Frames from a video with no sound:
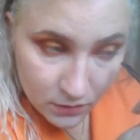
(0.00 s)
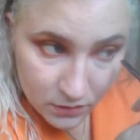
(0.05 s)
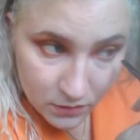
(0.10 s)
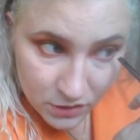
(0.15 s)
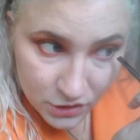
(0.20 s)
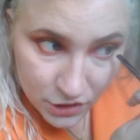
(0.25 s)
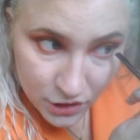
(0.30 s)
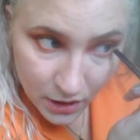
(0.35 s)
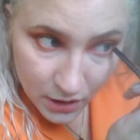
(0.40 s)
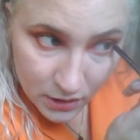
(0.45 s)

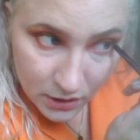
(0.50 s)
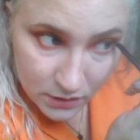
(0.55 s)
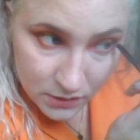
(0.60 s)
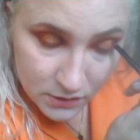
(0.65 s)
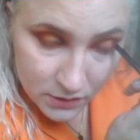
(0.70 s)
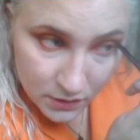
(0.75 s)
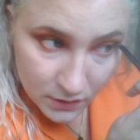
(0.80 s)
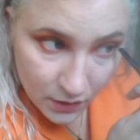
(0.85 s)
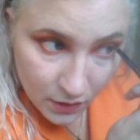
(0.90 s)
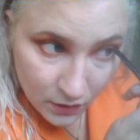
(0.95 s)
She
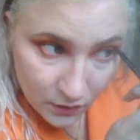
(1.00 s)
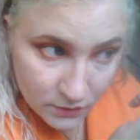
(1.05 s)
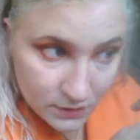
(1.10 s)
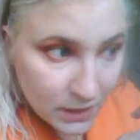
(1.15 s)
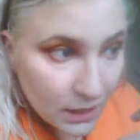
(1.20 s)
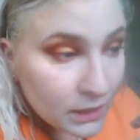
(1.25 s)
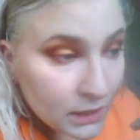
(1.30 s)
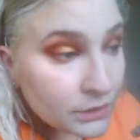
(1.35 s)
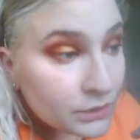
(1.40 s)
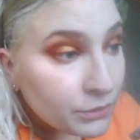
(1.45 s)
just knows
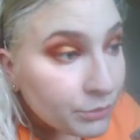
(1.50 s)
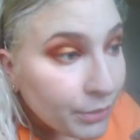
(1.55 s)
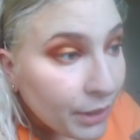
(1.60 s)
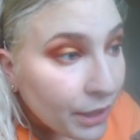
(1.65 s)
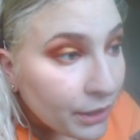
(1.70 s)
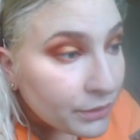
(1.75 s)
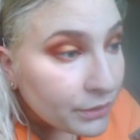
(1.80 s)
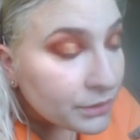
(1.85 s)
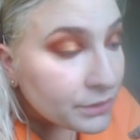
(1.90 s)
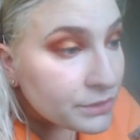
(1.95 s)
how to do
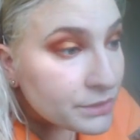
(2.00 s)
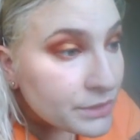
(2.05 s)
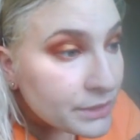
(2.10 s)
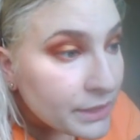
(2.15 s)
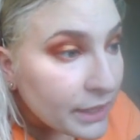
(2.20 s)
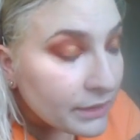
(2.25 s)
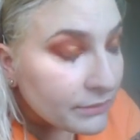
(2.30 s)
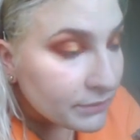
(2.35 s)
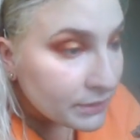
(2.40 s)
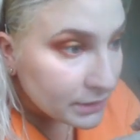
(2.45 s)
powders,
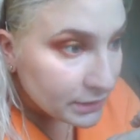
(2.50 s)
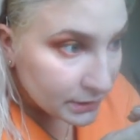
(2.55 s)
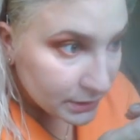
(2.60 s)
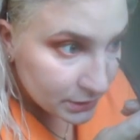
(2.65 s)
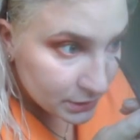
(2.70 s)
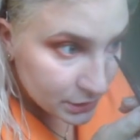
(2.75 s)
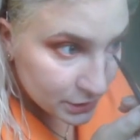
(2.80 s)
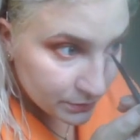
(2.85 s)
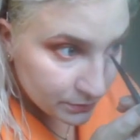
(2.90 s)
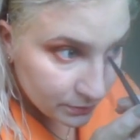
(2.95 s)
Kat Von D.
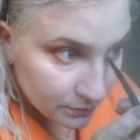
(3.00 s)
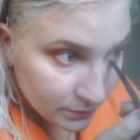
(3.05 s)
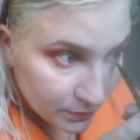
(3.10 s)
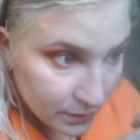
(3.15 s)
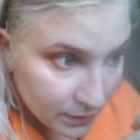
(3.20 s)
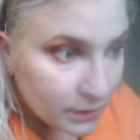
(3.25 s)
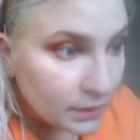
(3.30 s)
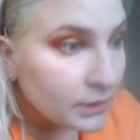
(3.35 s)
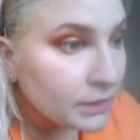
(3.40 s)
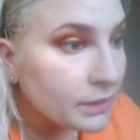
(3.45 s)
She
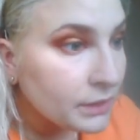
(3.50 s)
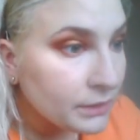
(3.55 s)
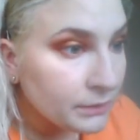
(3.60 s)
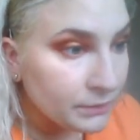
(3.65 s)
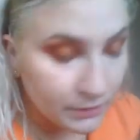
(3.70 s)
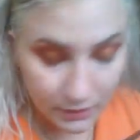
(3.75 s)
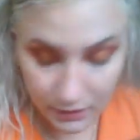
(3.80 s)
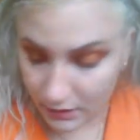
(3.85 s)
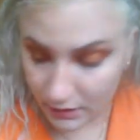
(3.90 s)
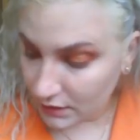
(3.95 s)
really,
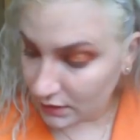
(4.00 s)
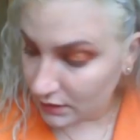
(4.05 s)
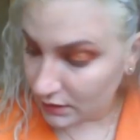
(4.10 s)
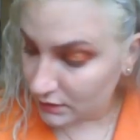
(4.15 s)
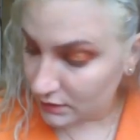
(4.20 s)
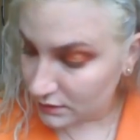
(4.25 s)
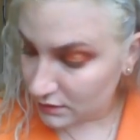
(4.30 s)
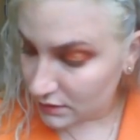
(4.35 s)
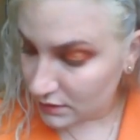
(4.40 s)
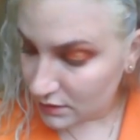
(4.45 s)
really does.
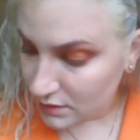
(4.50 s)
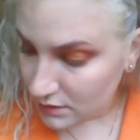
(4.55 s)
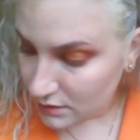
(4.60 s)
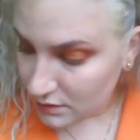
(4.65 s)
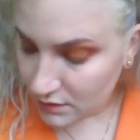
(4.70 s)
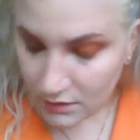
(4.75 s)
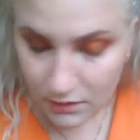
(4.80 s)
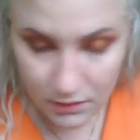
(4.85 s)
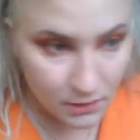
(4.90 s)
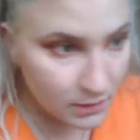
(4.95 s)

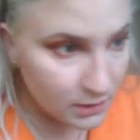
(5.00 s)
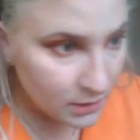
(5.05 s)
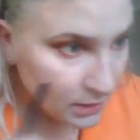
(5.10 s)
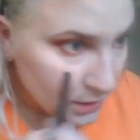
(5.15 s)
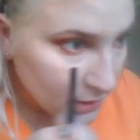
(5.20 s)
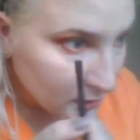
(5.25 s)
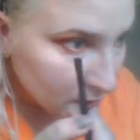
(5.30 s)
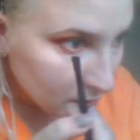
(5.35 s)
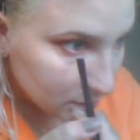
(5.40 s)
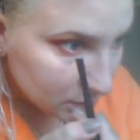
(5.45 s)

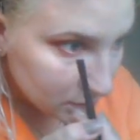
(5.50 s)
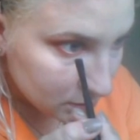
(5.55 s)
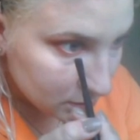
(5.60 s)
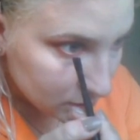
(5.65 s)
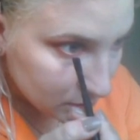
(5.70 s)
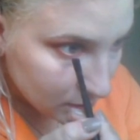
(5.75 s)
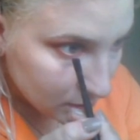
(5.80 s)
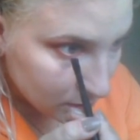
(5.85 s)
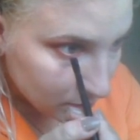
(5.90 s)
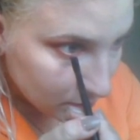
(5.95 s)

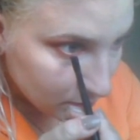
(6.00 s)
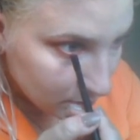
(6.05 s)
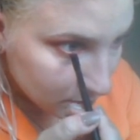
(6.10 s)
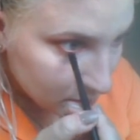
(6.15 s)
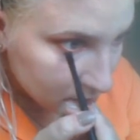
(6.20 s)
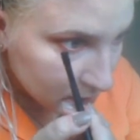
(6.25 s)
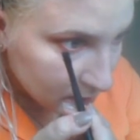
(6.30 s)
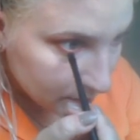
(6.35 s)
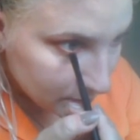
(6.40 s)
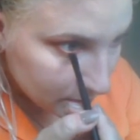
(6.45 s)
Just going one more
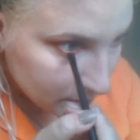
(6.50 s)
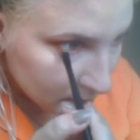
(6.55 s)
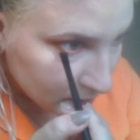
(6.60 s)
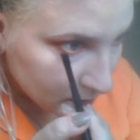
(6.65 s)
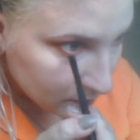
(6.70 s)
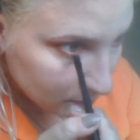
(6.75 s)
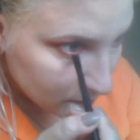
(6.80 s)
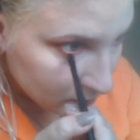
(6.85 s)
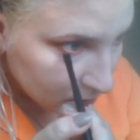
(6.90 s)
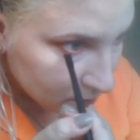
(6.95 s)
time with
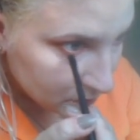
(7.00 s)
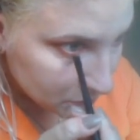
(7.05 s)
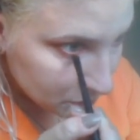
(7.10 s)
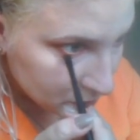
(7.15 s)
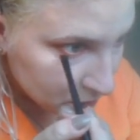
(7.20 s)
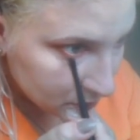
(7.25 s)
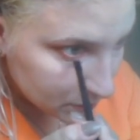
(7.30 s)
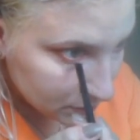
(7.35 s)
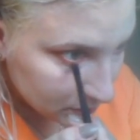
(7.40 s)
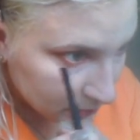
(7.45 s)
that orange
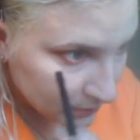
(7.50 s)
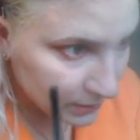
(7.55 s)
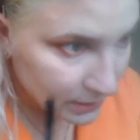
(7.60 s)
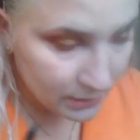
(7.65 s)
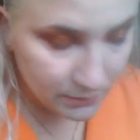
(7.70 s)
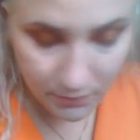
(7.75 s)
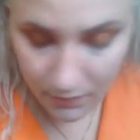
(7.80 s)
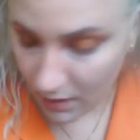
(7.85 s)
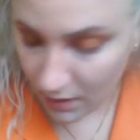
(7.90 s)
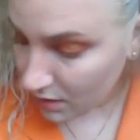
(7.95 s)
just to make
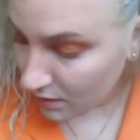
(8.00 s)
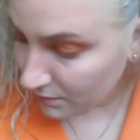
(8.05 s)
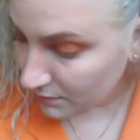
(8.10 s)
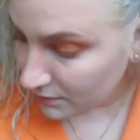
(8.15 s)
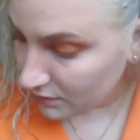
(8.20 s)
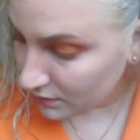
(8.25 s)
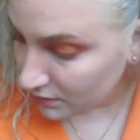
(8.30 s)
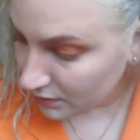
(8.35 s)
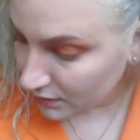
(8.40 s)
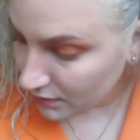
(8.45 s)
it pop
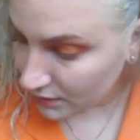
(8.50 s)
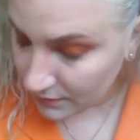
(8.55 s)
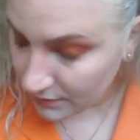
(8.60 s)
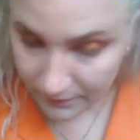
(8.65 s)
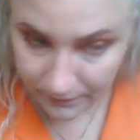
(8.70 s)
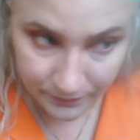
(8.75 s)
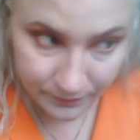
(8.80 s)
under the eye.